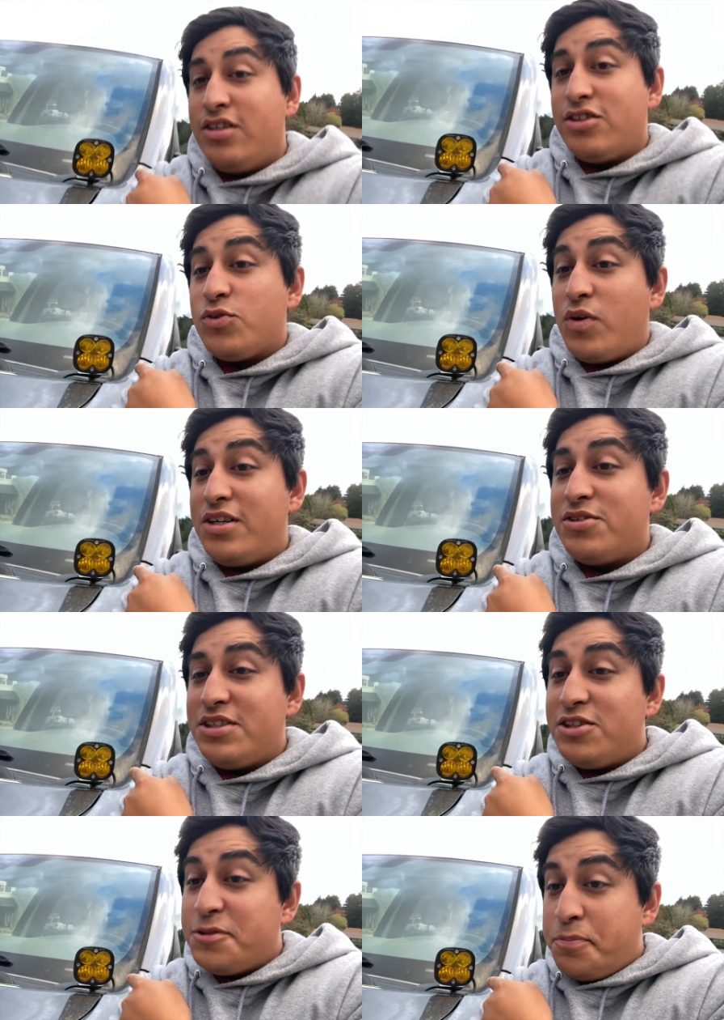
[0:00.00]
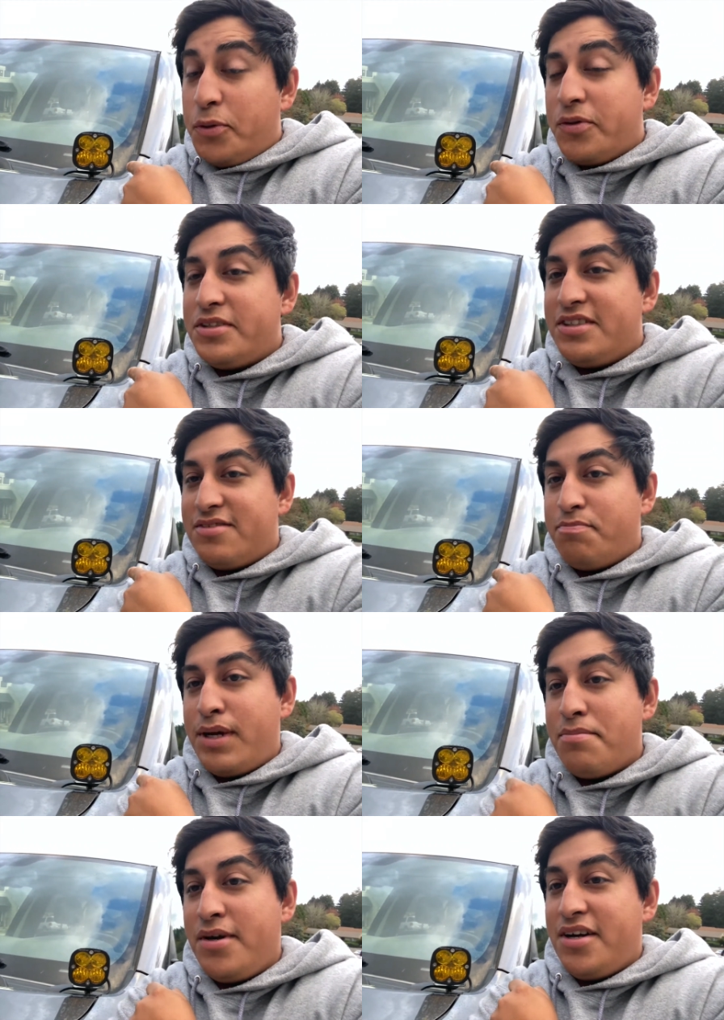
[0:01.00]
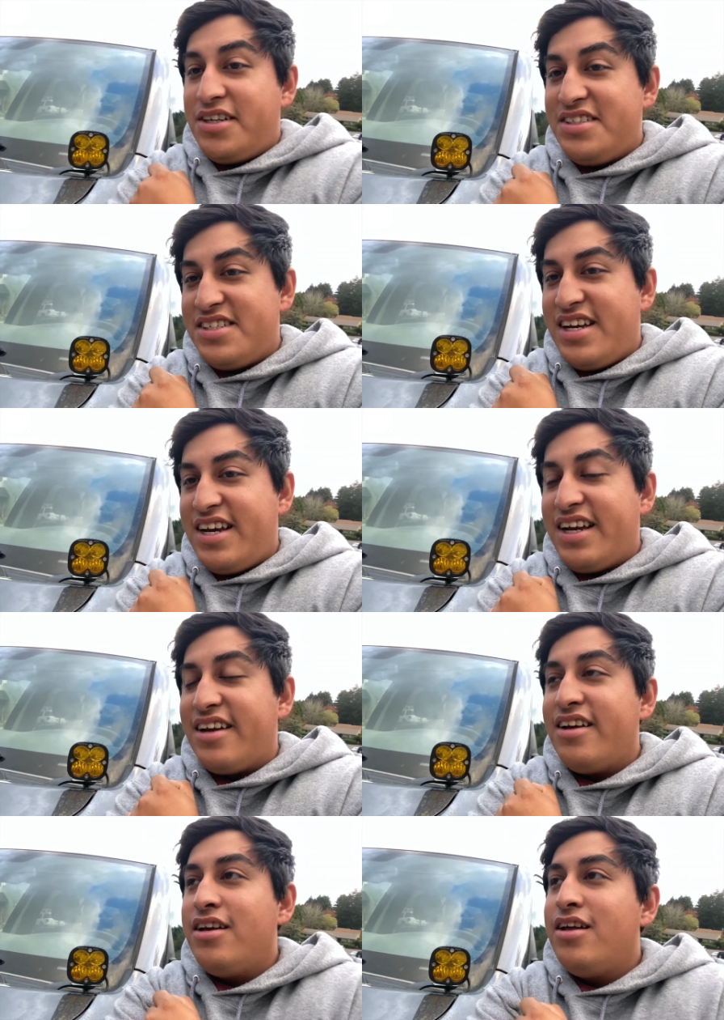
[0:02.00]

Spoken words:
Squadron Sports by Baja Design.